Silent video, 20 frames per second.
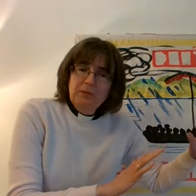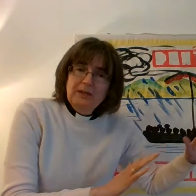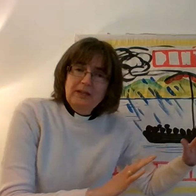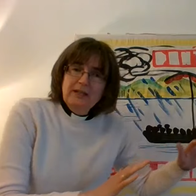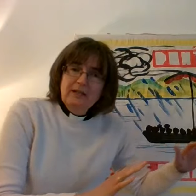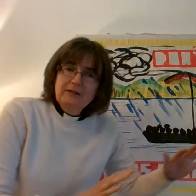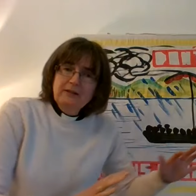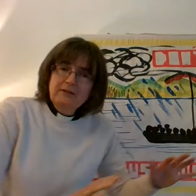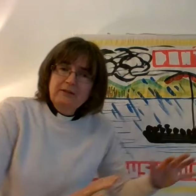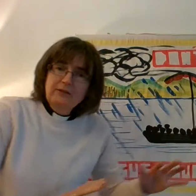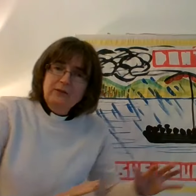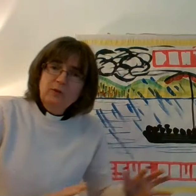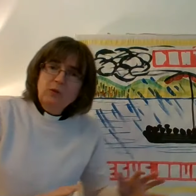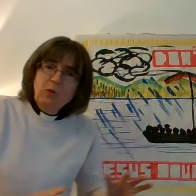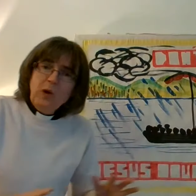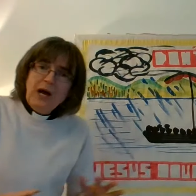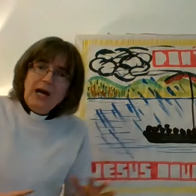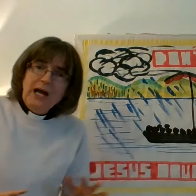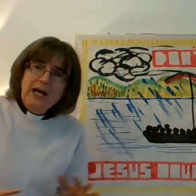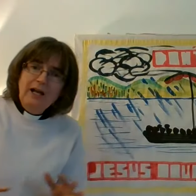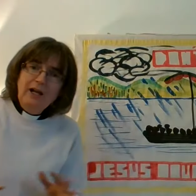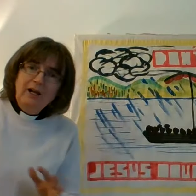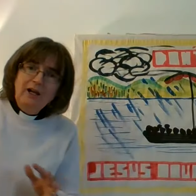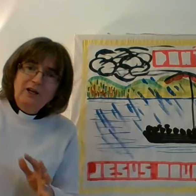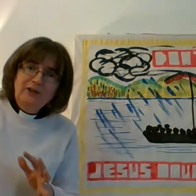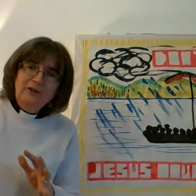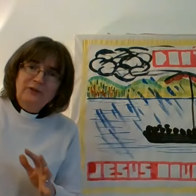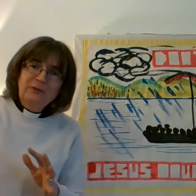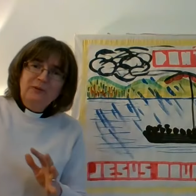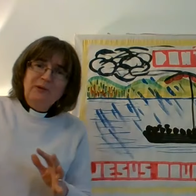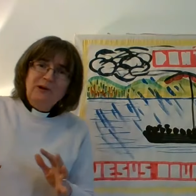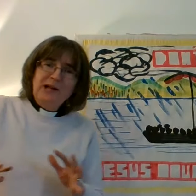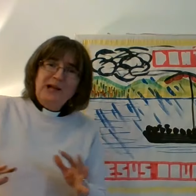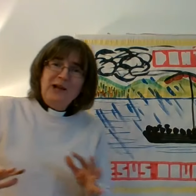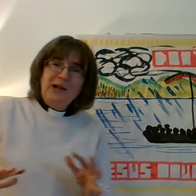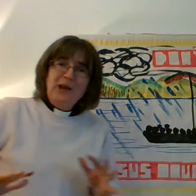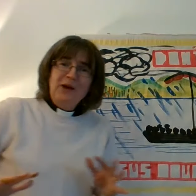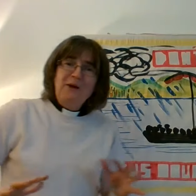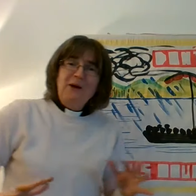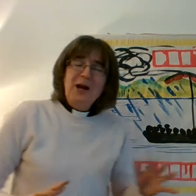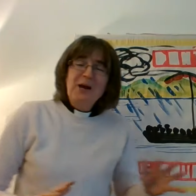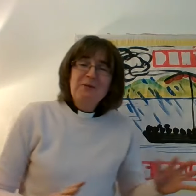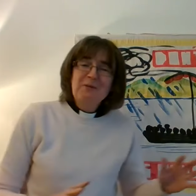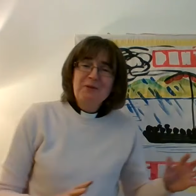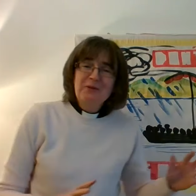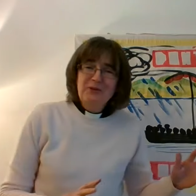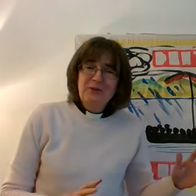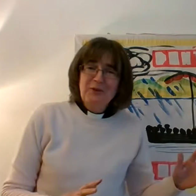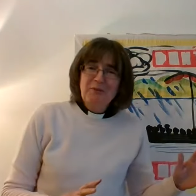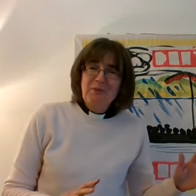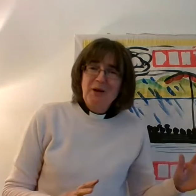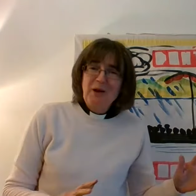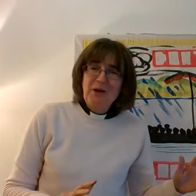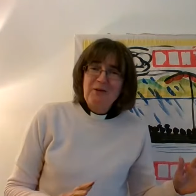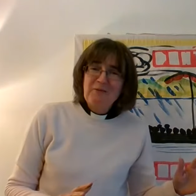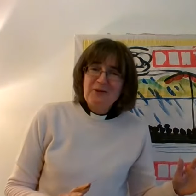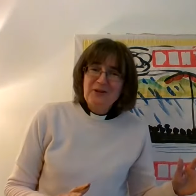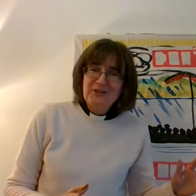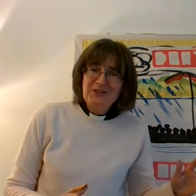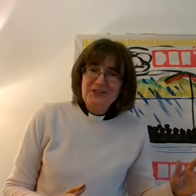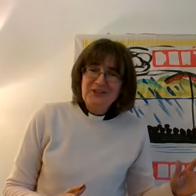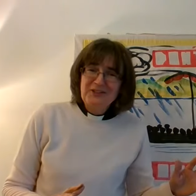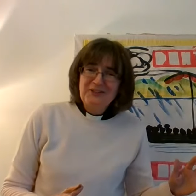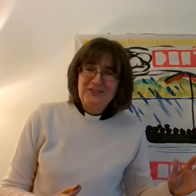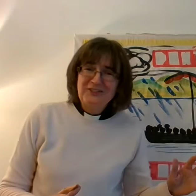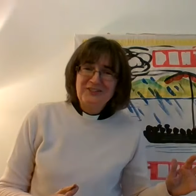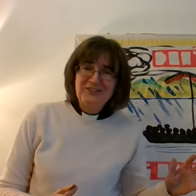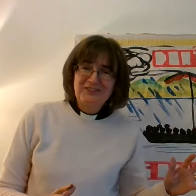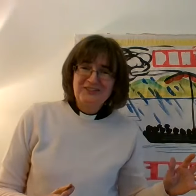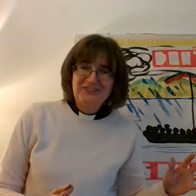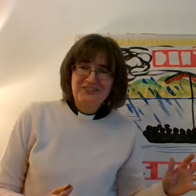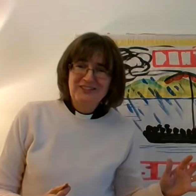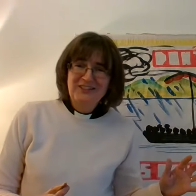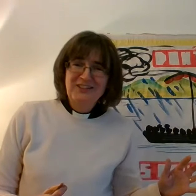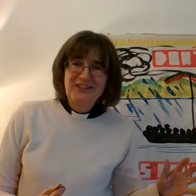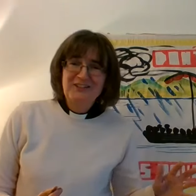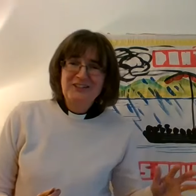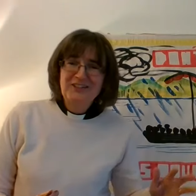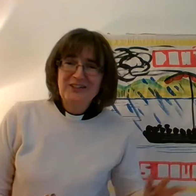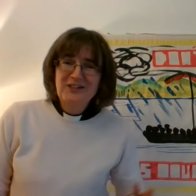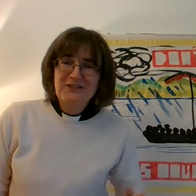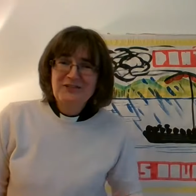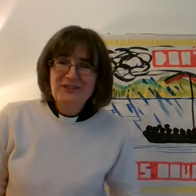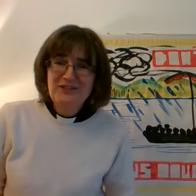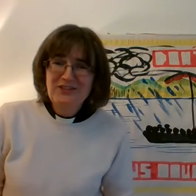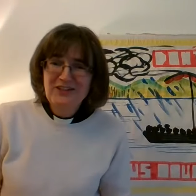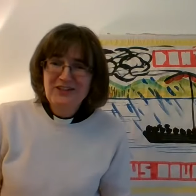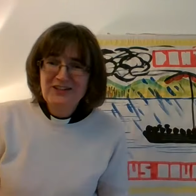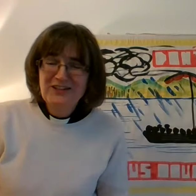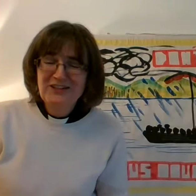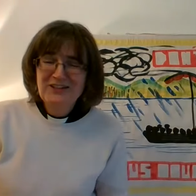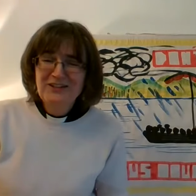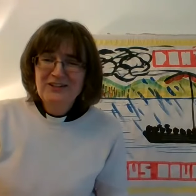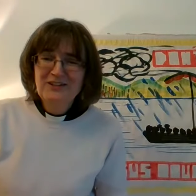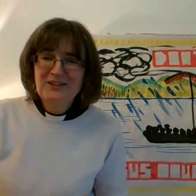begin to swell as well. Now, I was on a boat once going over the